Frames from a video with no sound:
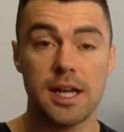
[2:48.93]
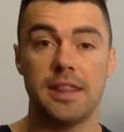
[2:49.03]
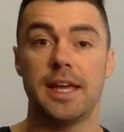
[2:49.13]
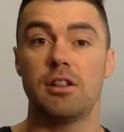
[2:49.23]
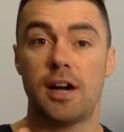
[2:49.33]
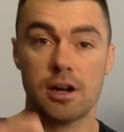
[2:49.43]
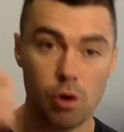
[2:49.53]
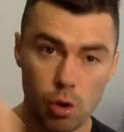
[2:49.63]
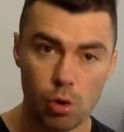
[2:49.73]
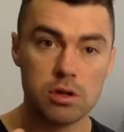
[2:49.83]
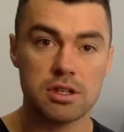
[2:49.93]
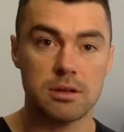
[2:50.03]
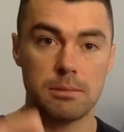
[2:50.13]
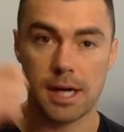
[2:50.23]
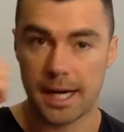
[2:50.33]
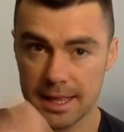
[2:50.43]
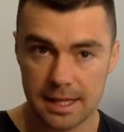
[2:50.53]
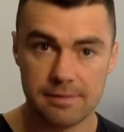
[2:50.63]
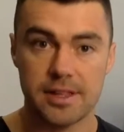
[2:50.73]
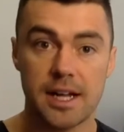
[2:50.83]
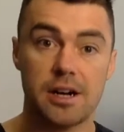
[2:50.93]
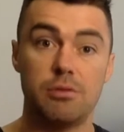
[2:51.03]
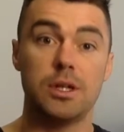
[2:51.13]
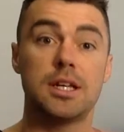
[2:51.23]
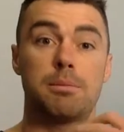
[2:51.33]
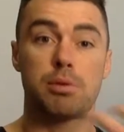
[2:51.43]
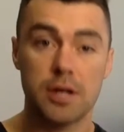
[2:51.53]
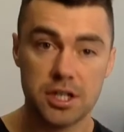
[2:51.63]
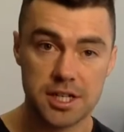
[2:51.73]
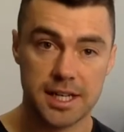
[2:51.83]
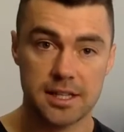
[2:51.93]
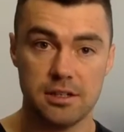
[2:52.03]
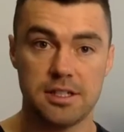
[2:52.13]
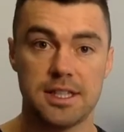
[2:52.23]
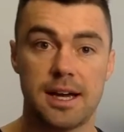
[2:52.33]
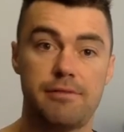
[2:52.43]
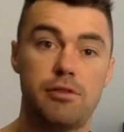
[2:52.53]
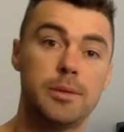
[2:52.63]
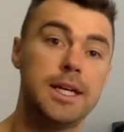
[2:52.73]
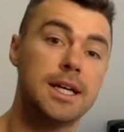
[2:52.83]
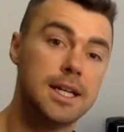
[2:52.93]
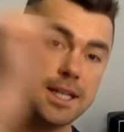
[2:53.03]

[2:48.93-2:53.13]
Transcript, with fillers: And they're like, awesome, I love that. I really appreciate that you did that for me.